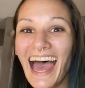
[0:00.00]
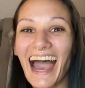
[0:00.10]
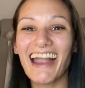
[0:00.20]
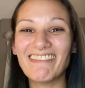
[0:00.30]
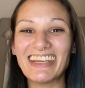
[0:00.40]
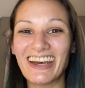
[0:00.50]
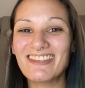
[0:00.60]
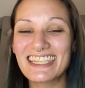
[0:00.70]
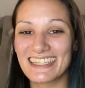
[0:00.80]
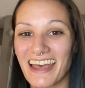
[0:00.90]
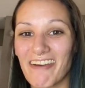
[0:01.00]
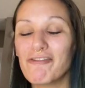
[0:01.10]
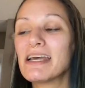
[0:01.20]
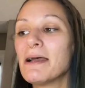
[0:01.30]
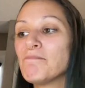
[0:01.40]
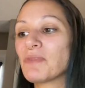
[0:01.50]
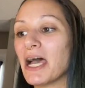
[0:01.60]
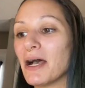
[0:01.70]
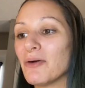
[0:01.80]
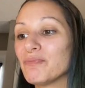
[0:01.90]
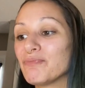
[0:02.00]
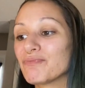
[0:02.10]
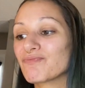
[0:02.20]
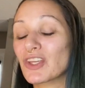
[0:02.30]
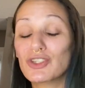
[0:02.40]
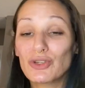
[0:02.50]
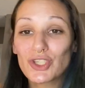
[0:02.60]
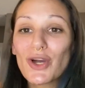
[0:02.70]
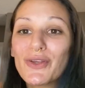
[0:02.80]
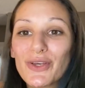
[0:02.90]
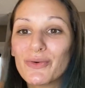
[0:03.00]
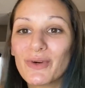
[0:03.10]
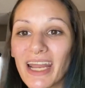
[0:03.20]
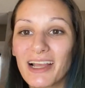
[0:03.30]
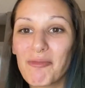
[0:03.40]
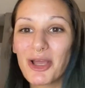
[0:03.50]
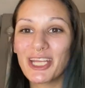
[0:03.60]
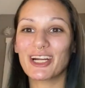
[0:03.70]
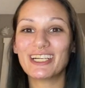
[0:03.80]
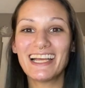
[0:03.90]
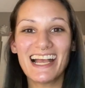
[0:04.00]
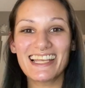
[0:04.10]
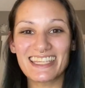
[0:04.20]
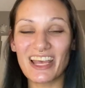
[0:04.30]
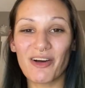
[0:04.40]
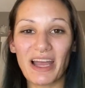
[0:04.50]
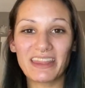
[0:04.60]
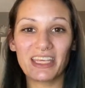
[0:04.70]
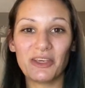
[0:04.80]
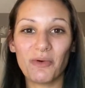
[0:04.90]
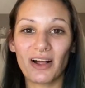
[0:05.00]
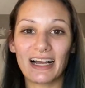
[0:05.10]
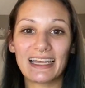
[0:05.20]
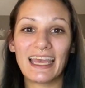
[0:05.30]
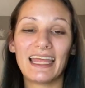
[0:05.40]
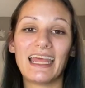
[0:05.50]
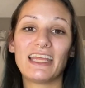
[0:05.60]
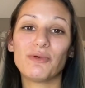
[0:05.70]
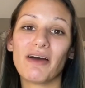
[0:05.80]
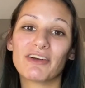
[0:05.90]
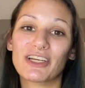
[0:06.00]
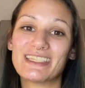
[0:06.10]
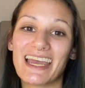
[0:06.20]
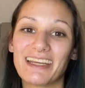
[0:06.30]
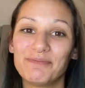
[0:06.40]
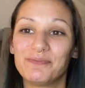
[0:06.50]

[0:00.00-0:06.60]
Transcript: I have enough stuff um, to show you when I come on here. So I thank you all again, and you have a good day.